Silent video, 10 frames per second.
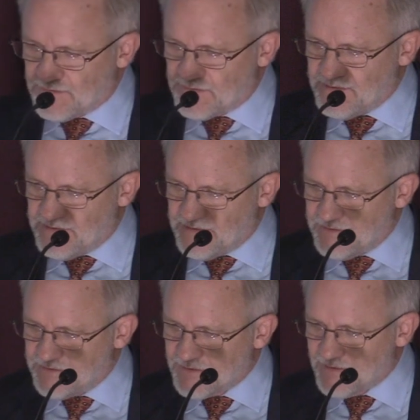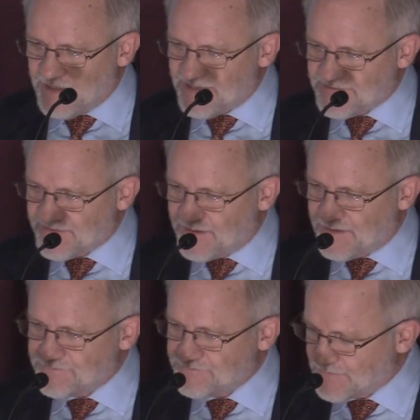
the, the last time.